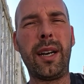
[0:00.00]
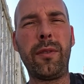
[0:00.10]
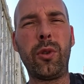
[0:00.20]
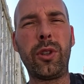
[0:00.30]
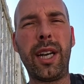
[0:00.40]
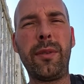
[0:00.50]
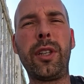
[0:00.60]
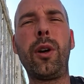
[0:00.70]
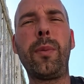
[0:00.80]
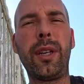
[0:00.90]
4 times
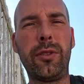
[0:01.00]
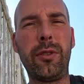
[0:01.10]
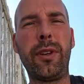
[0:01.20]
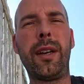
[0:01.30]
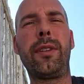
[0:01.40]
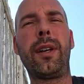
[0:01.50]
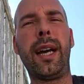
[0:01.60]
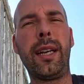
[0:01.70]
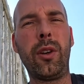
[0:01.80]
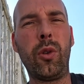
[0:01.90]
0.75
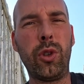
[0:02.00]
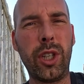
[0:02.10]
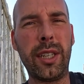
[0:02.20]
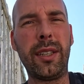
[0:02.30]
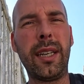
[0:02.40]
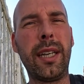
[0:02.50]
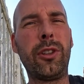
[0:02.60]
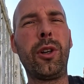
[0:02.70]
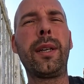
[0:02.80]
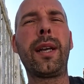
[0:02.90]
stranded or a
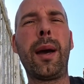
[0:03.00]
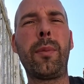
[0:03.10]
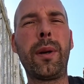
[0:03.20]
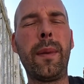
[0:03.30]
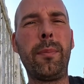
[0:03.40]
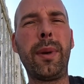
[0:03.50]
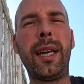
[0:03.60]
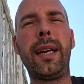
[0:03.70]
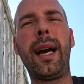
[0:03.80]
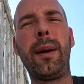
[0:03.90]
solid cable,
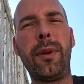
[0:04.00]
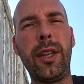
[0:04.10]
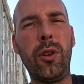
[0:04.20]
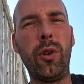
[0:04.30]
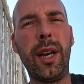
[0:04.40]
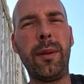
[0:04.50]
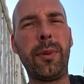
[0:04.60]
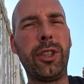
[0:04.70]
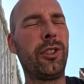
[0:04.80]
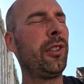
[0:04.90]
meaning MT or
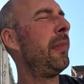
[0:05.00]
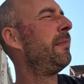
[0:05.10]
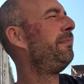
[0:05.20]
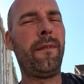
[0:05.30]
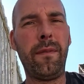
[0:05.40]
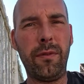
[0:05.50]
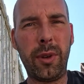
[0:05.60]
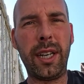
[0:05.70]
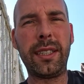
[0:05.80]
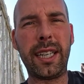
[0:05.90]
MBCU.
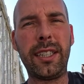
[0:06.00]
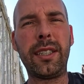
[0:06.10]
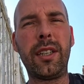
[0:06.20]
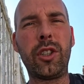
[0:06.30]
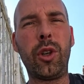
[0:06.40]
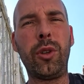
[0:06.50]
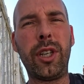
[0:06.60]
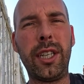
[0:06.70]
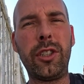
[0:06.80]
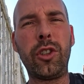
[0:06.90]
Run that in a
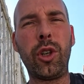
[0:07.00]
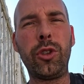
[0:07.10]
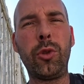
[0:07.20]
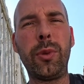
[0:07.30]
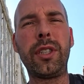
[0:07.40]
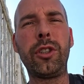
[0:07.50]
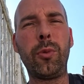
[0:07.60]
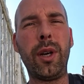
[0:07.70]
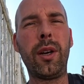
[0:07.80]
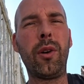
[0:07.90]
corrugated conduit as
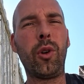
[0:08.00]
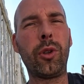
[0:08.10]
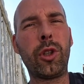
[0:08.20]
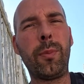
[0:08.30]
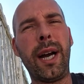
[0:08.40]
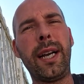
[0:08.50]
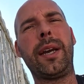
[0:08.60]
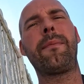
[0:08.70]
well, also black,